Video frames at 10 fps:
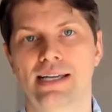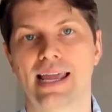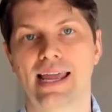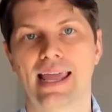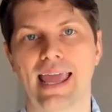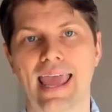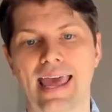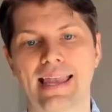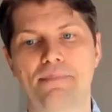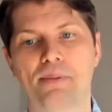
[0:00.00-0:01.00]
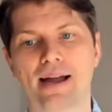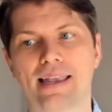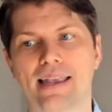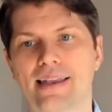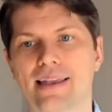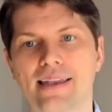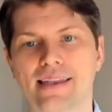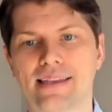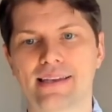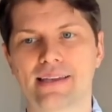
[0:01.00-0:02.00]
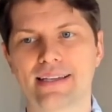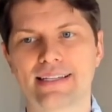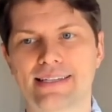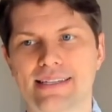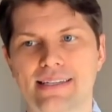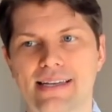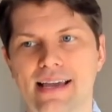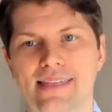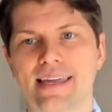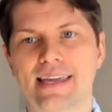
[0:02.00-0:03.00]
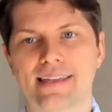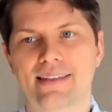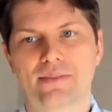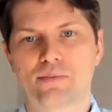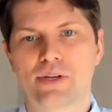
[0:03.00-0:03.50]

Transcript: But it's, I think,